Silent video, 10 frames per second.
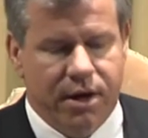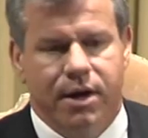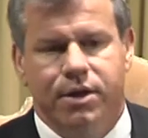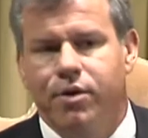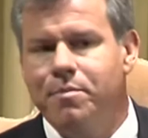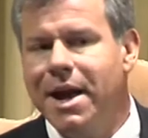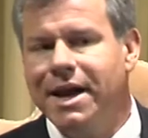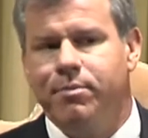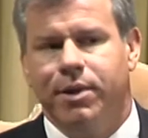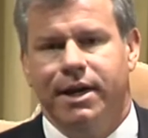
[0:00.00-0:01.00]
Uh, there are
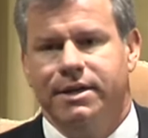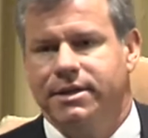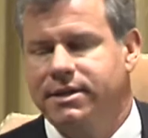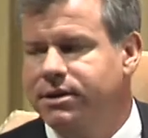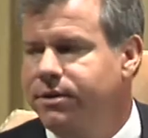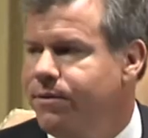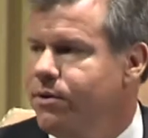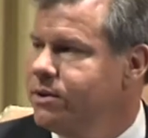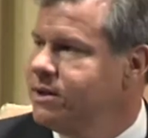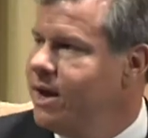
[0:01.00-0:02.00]
many places, as you've
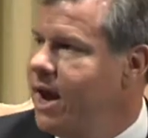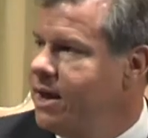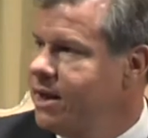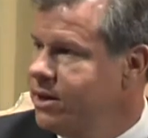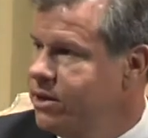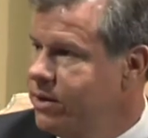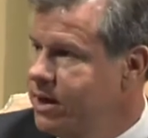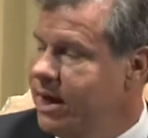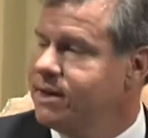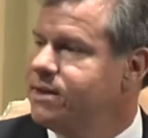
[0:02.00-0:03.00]
heard today, that you can
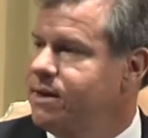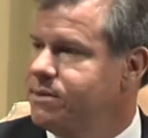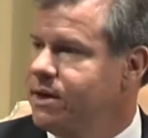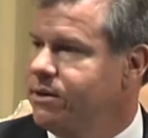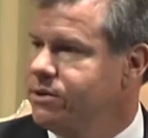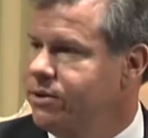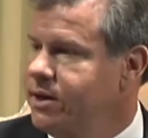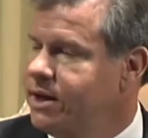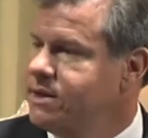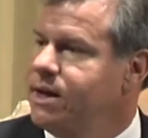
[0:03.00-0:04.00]
get stem cells. You
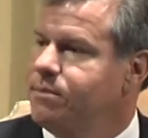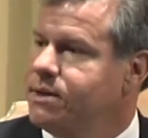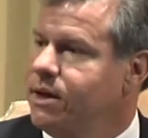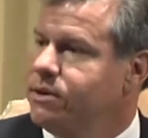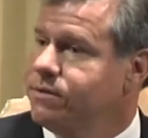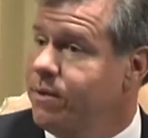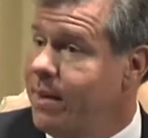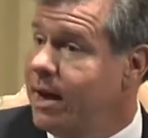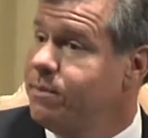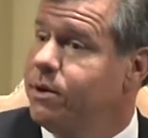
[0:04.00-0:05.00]
can get stem cells from
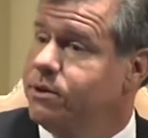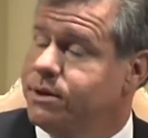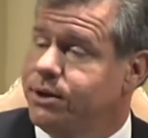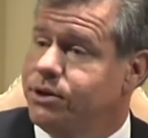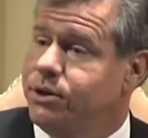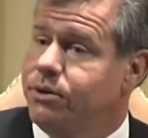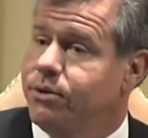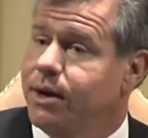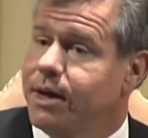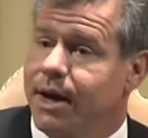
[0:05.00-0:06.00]
adipose tissue.
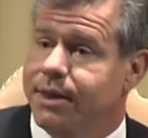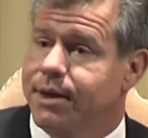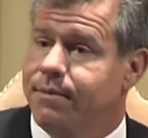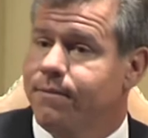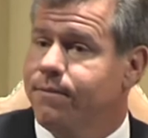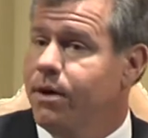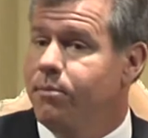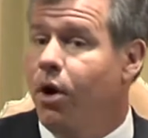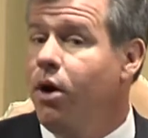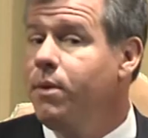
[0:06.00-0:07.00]
You can get them from
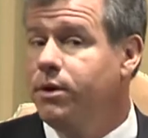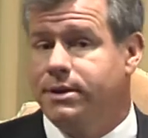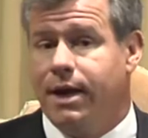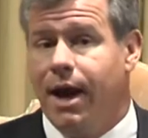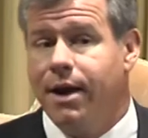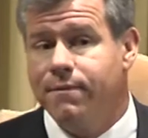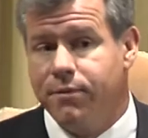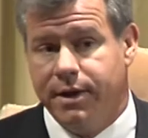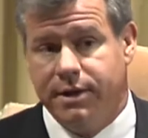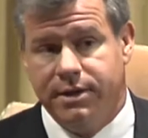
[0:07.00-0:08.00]
almost
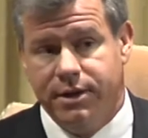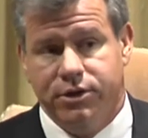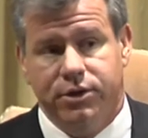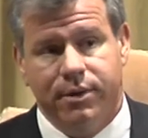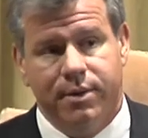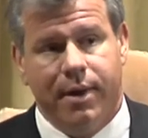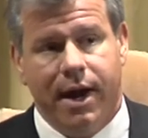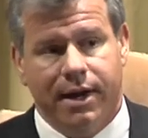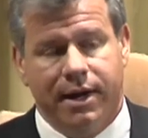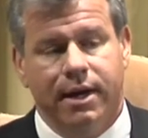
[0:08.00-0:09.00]
every tissue in the
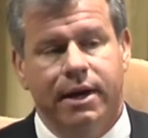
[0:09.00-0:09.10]
body